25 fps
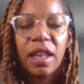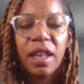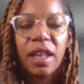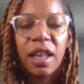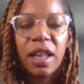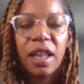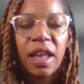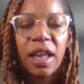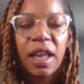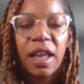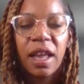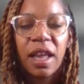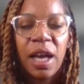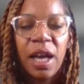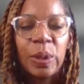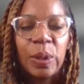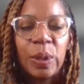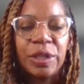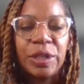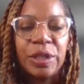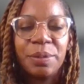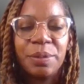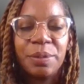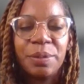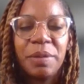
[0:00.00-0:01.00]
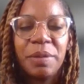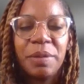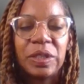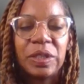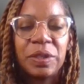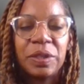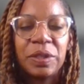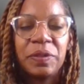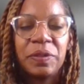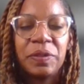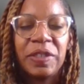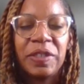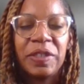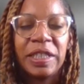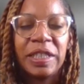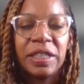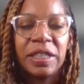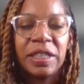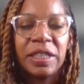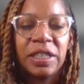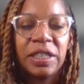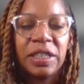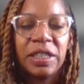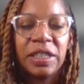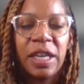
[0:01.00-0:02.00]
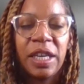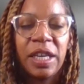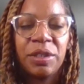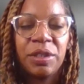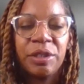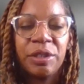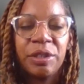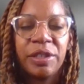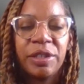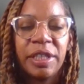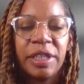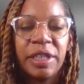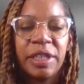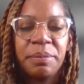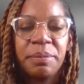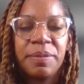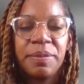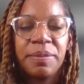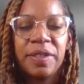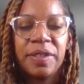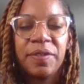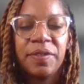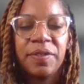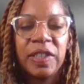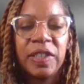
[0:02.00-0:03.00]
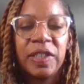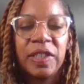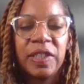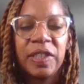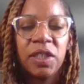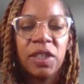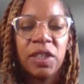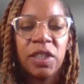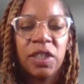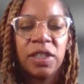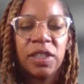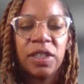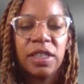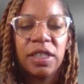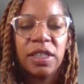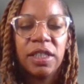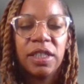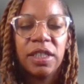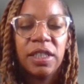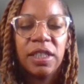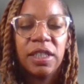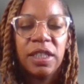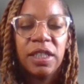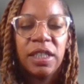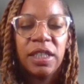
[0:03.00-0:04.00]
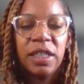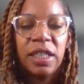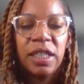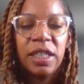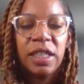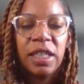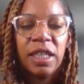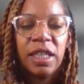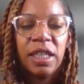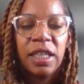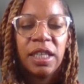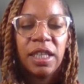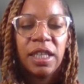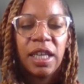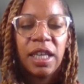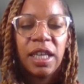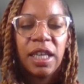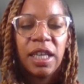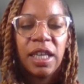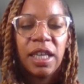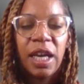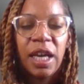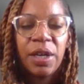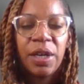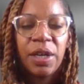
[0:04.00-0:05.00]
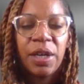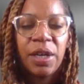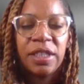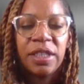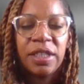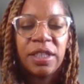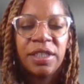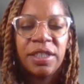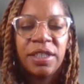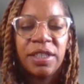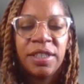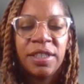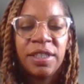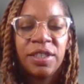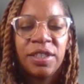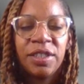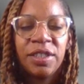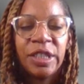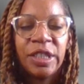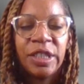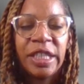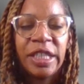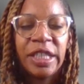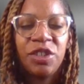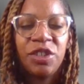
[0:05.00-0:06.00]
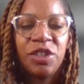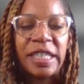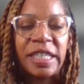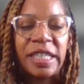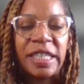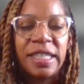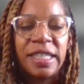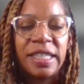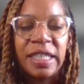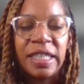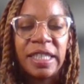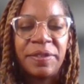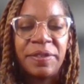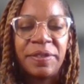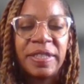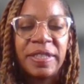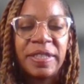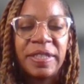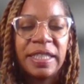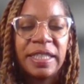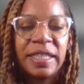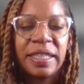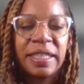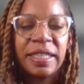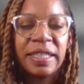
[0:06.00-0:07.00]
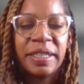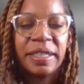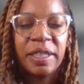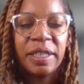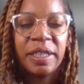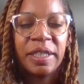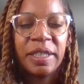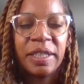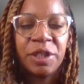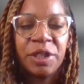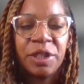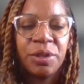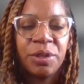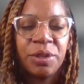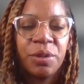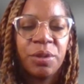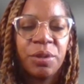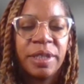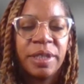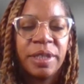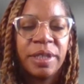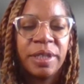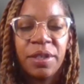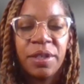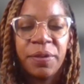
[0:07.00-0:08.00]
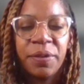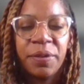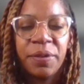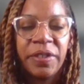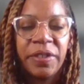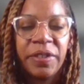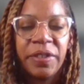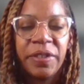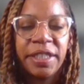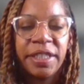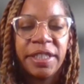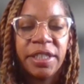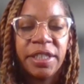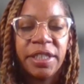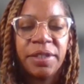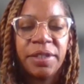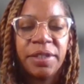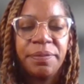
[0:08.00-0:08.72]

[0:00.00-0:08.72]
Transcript: How do your muscles feel? How do your limbs feel? How does your digestive system and your torso feel?